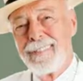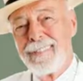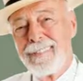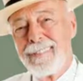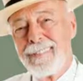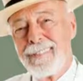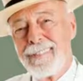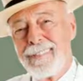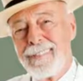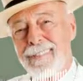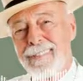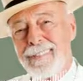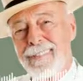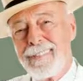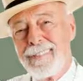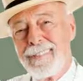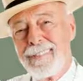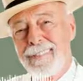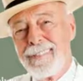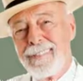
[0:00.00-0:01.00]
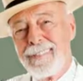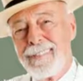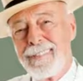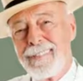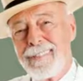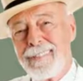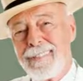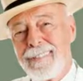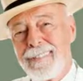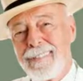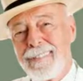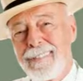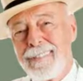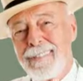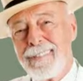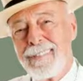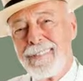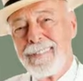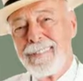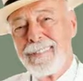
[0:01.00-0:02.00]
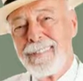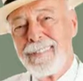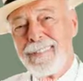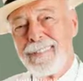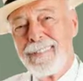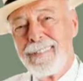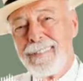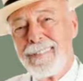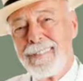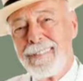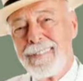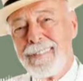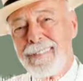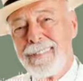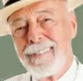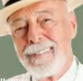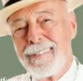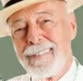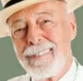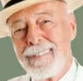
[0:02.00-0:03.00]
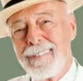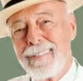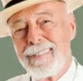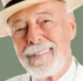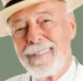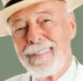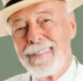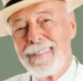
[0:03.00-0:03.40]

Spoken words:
We're trying to get an interview here with Dabo Spinney.